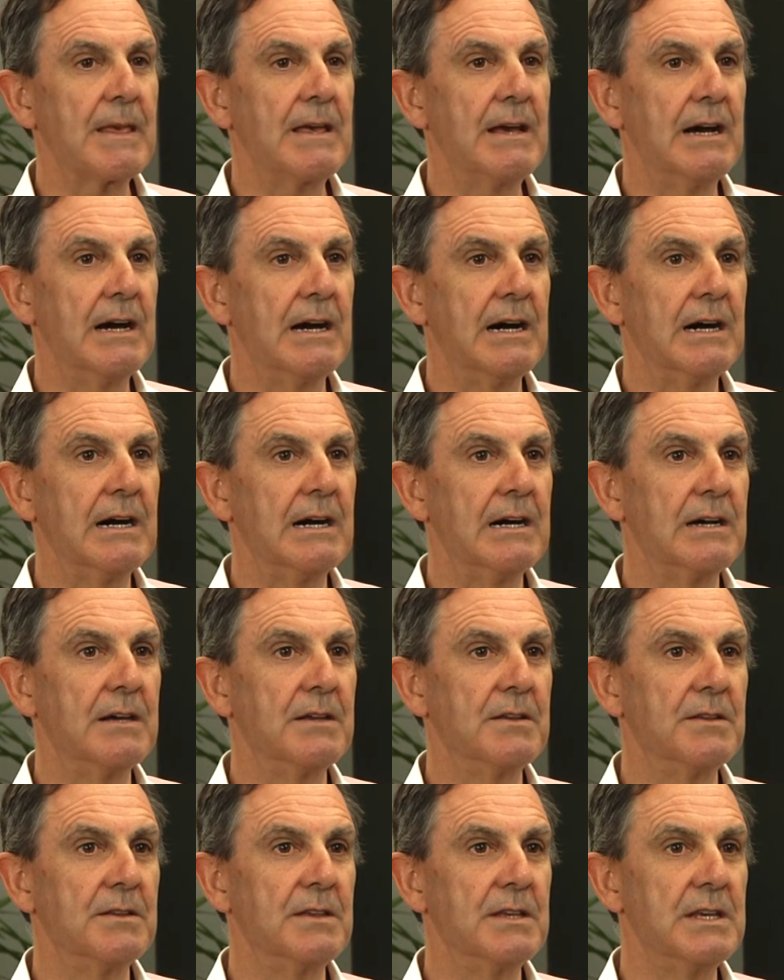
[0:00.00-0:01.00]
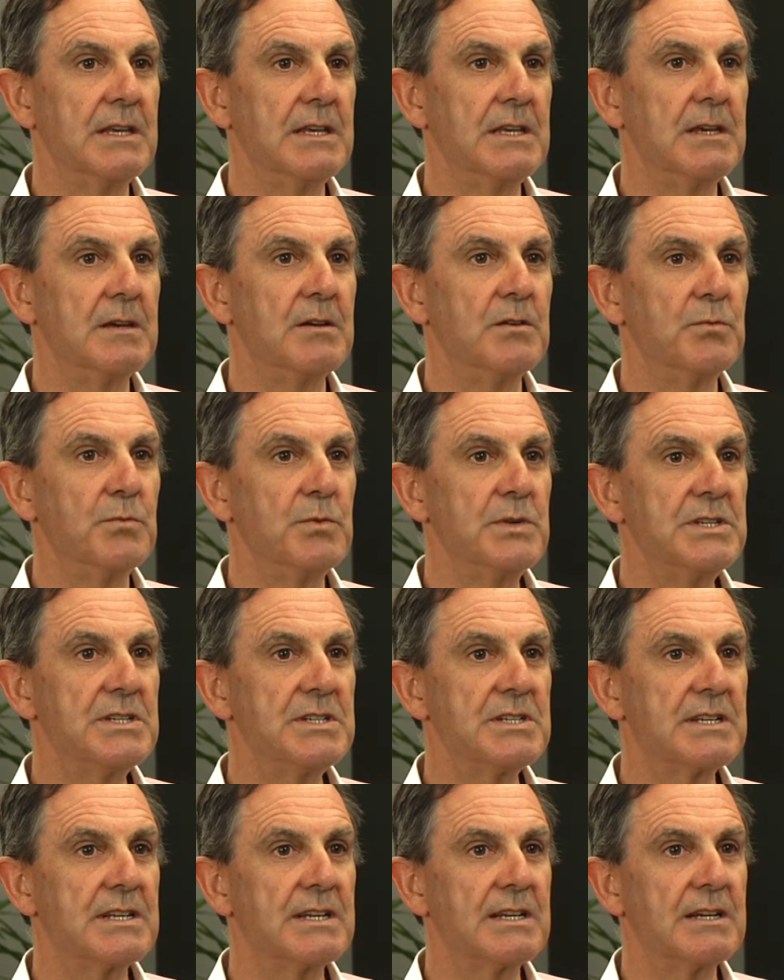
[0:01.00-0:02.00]
the
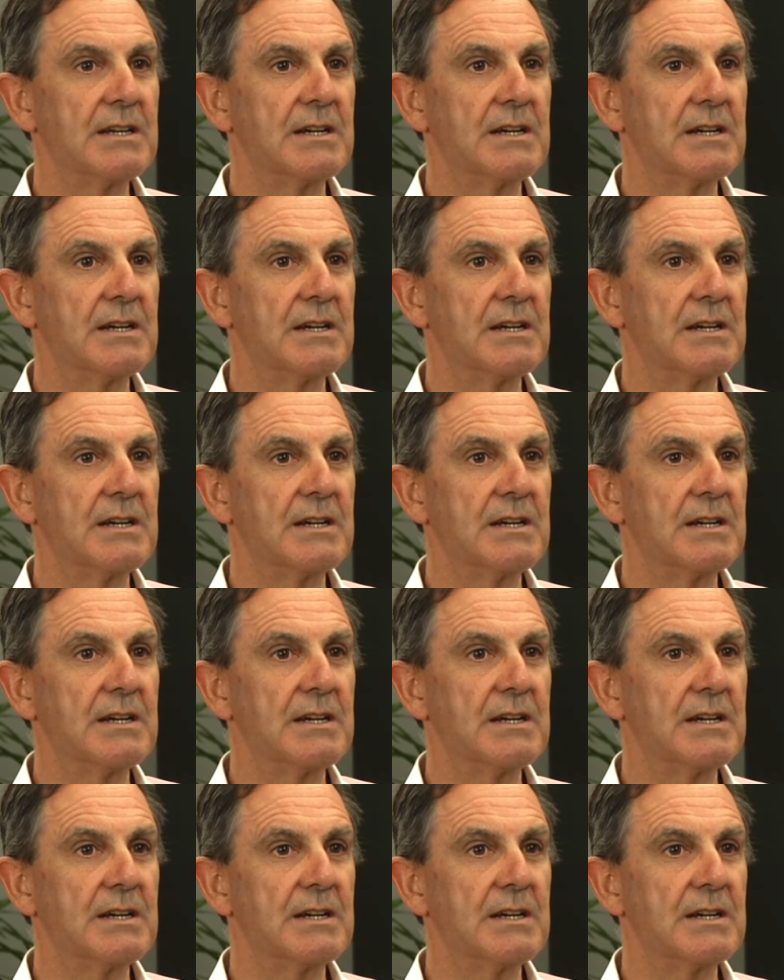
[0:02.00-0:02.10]
risk